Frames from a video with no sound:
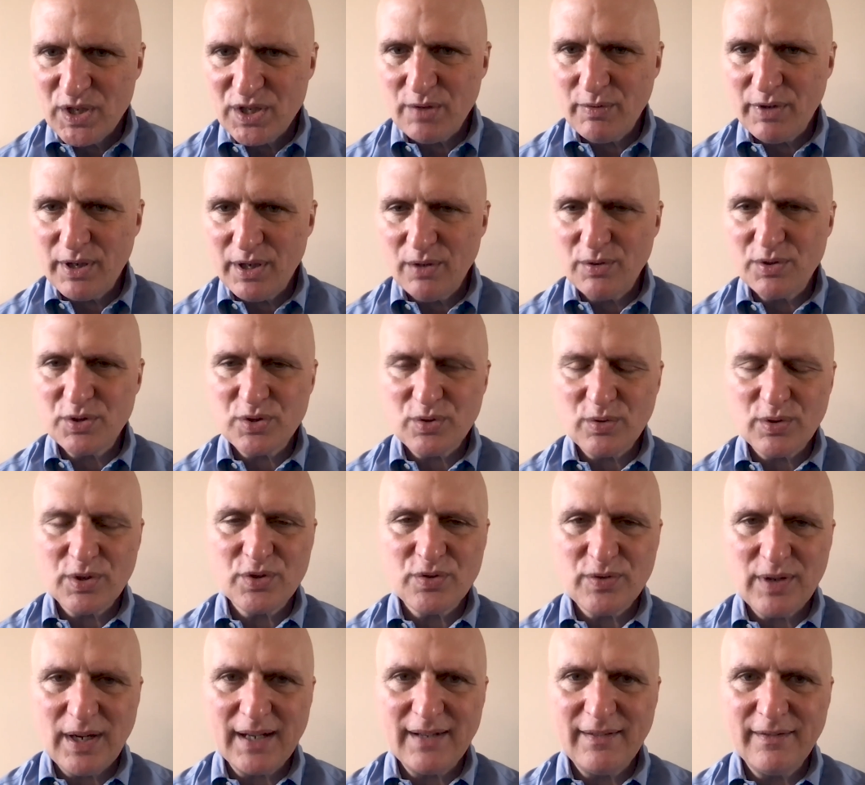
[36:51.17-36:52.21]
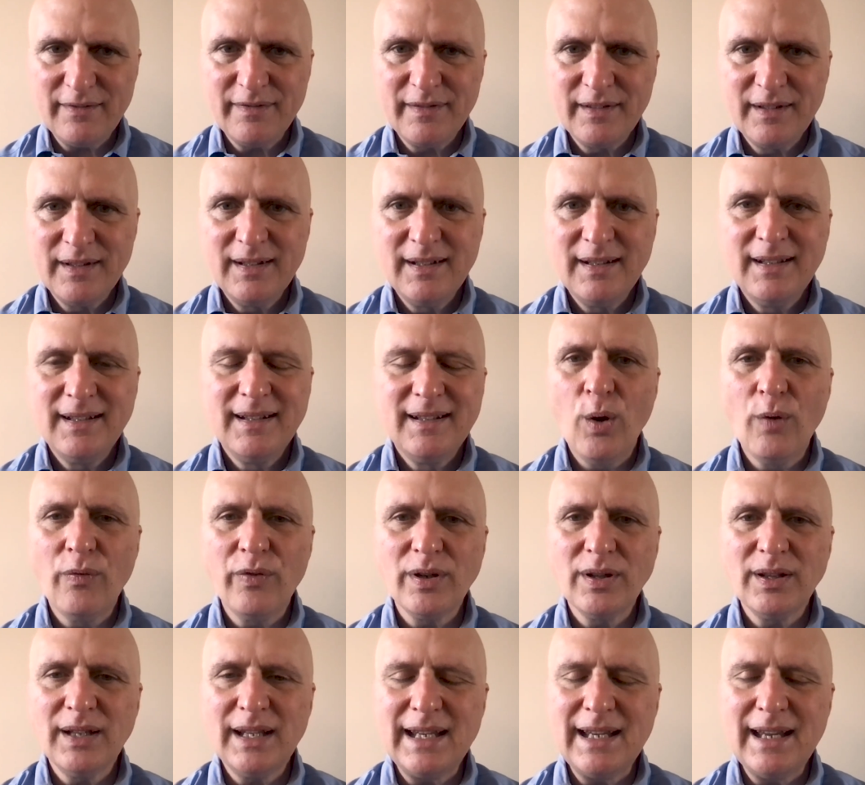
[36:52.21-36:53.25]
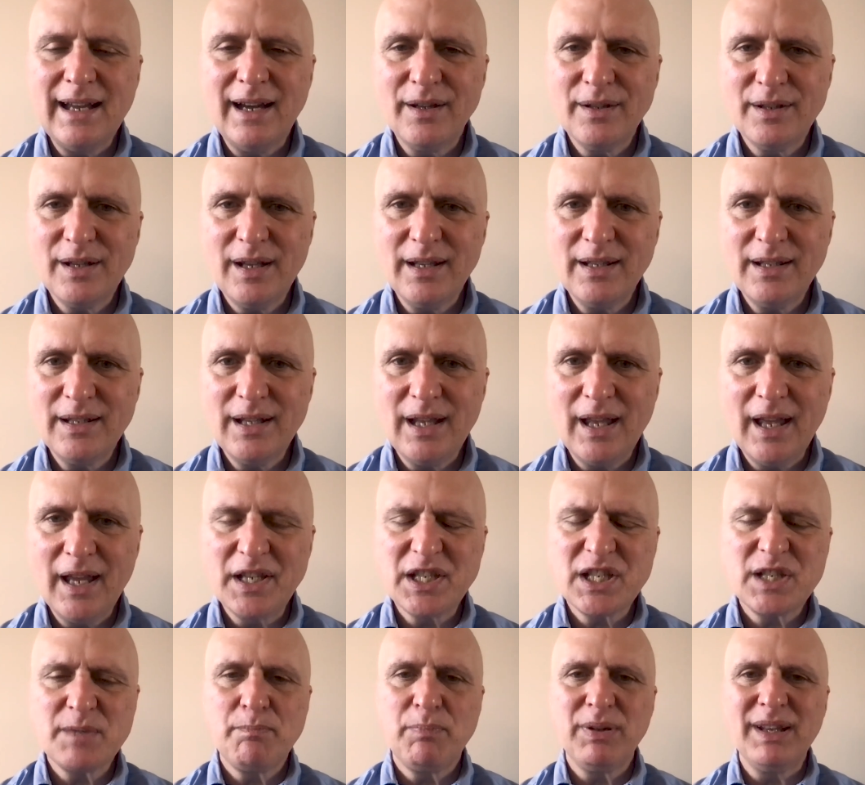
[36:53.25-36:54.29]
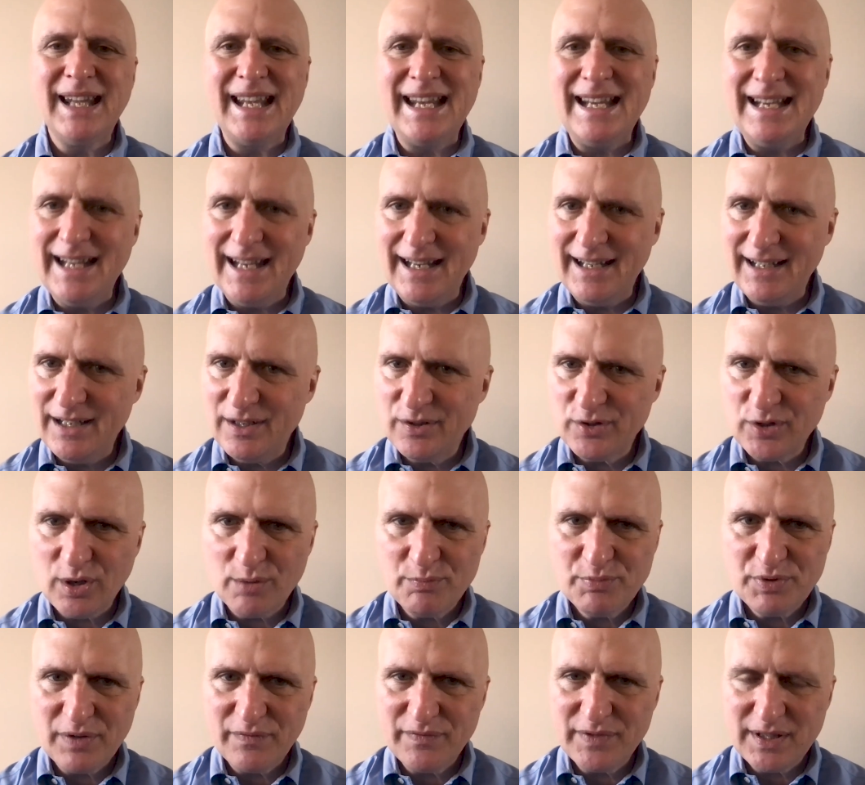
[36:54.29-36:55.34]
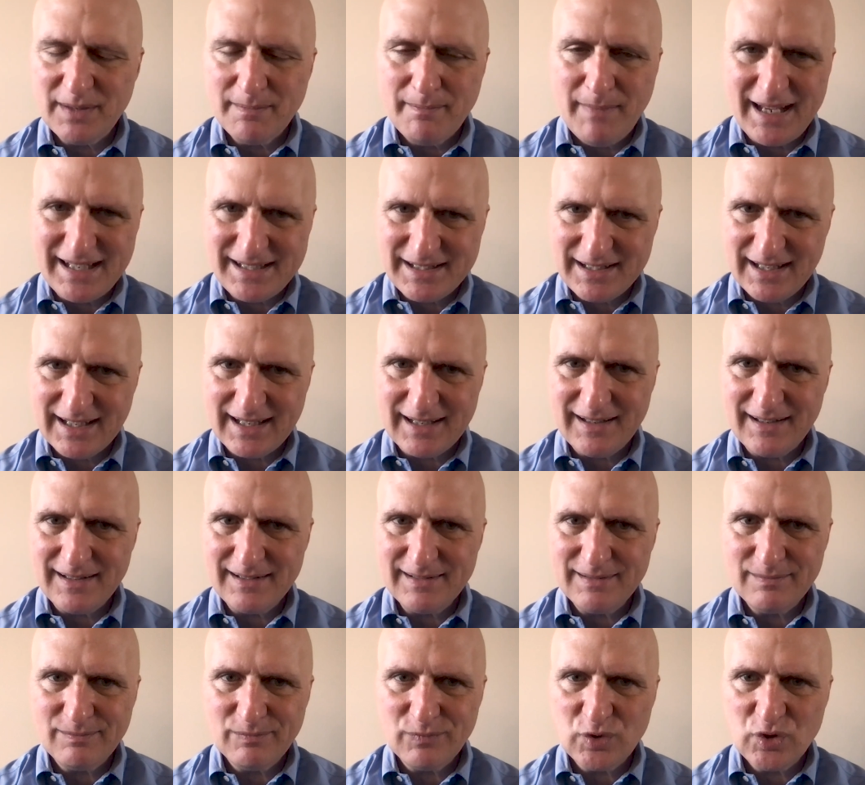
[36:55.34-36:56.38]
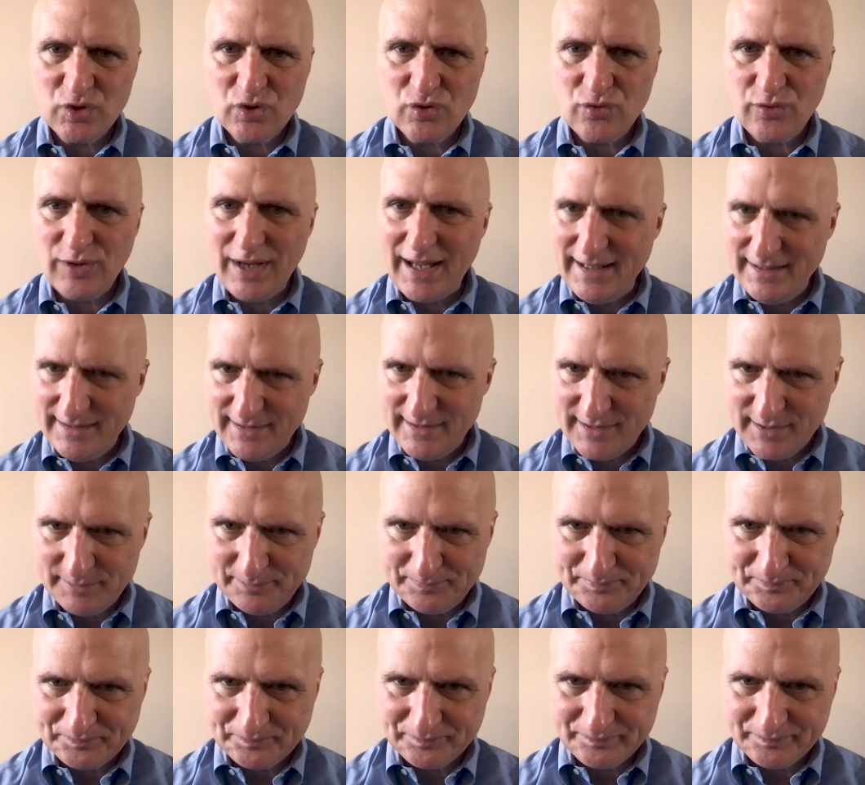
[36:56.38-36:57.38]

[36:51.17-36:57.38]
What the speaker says: so we don't sort of try to overly explain it in terms of domestic trends.